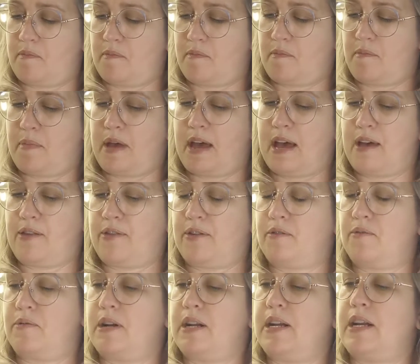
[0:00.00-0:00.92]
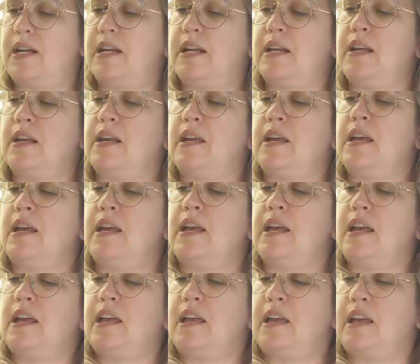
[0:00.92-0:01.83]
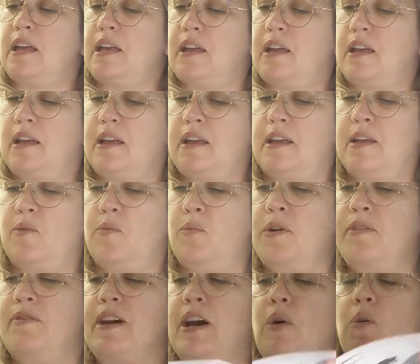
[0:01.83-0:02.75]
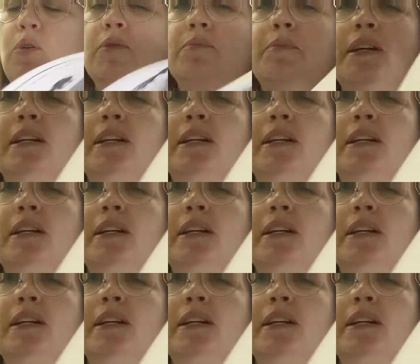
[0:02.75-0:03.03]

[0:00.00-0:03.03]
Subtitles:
math and reading, we've got Old